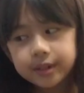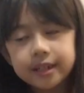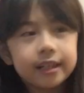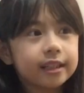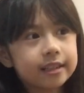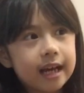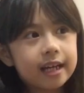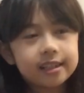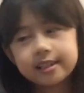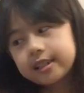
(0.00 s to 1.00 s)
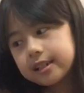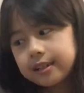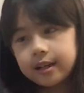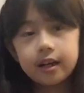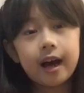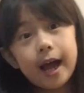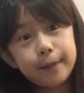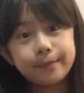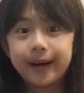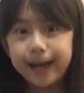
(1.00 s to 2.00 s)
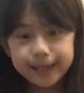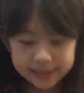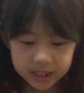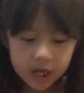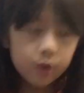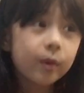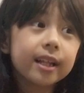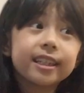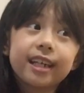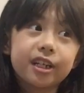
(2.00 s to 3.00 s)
even though it has a high price,